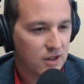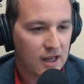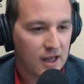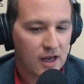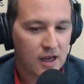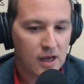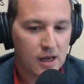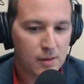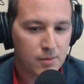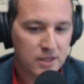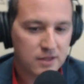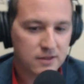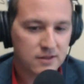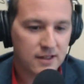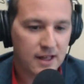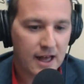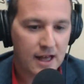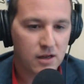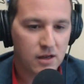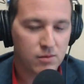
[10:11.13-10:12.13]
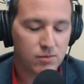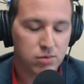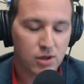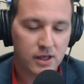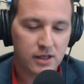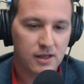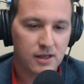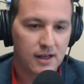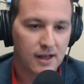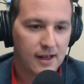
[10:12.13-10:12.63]
I missed that.
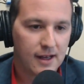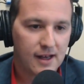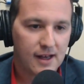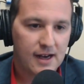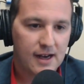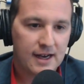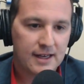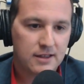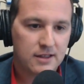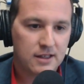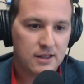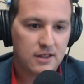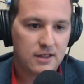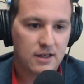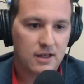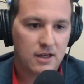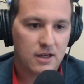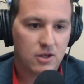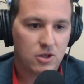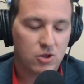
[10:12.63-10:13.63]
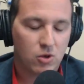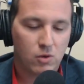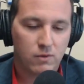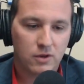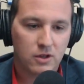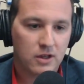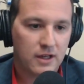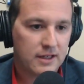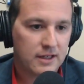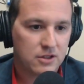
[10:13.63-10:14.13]
But I think over
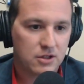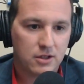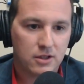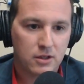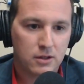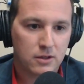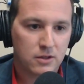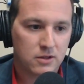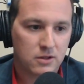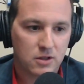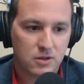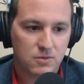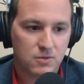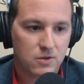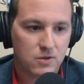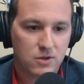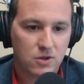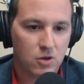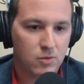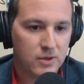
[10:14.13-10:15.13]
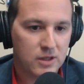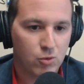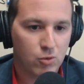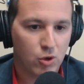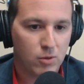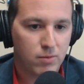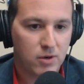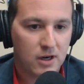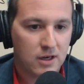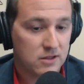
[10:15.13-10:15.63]
the last year, there's just so many
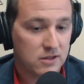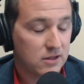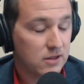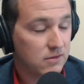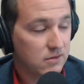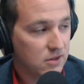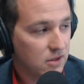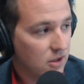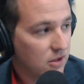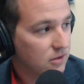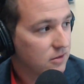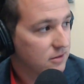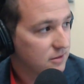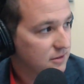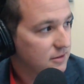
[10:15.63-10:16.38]
more positives, though.